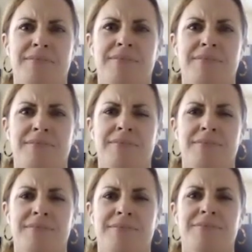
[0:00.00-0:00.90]

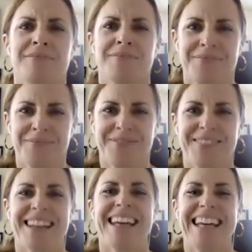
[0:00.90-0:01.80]

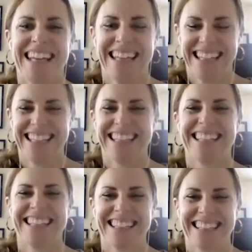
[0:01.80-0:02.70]

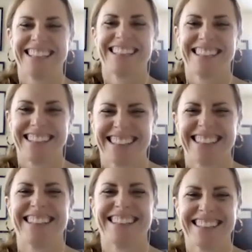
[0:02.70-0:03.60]

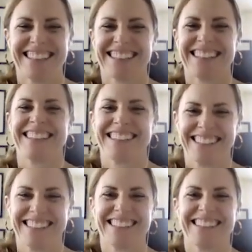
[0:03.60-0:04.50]

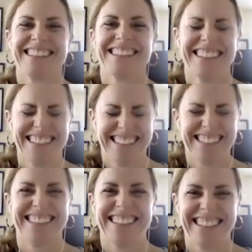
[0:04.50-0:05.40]

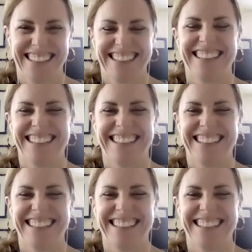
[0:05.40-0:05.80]
No words are spoken by the person on screen.